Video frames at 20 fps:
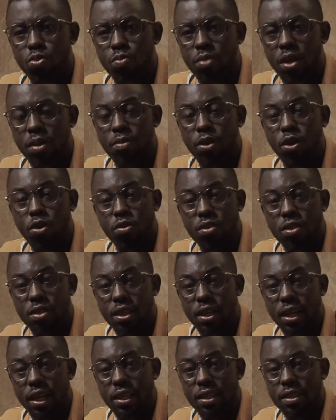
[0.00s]
maybe
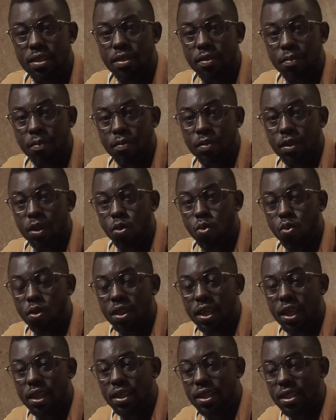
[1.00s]
consider is
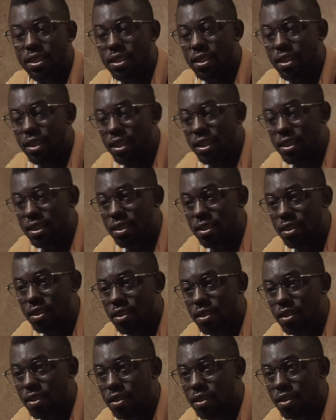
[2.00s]
whether this
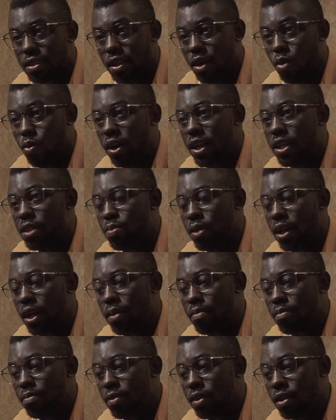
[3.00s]
is now what has
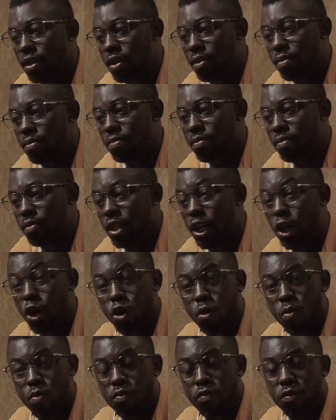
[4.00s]
become the
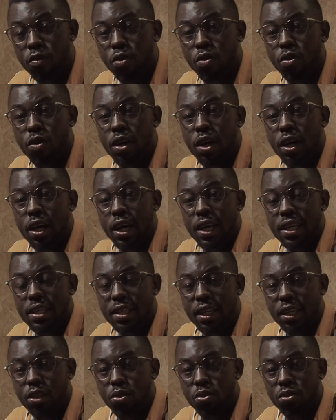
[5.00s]
norm for
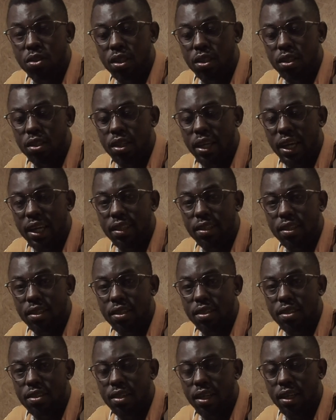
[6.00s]
state-owned
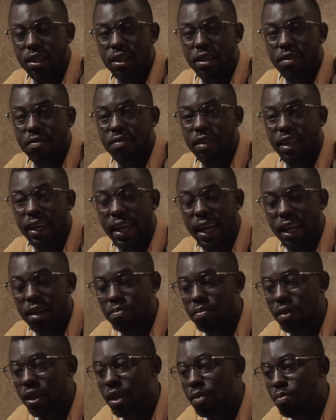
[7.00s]
entities, that if they
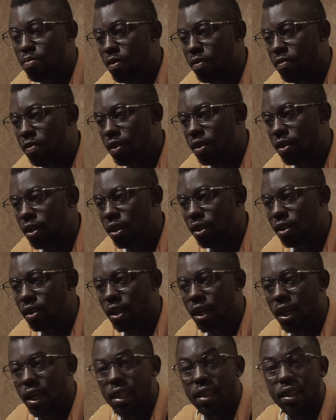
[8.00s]
can't make a profit, then
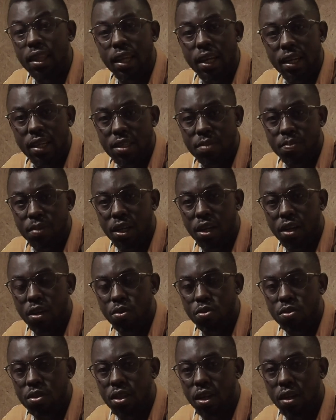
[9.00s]
the risk being
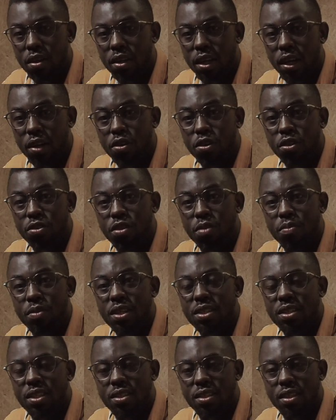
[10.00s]
closed down. According to the
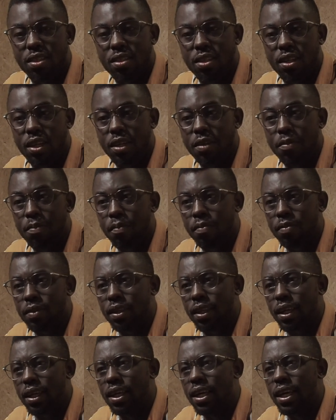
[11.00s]
ministers yesterday,
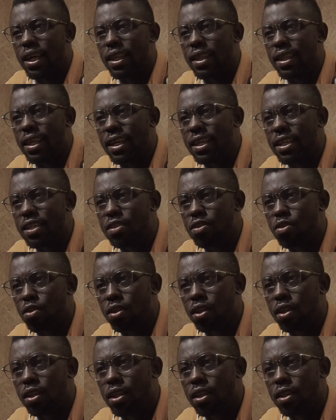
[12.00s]
there is
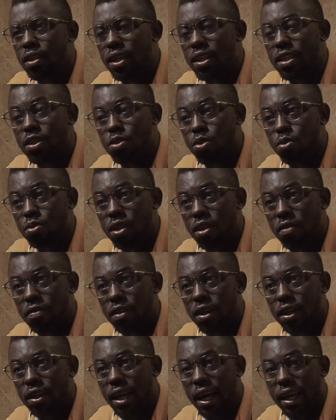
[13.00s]
no
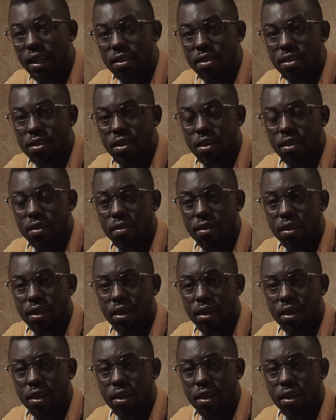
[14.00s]
definite answer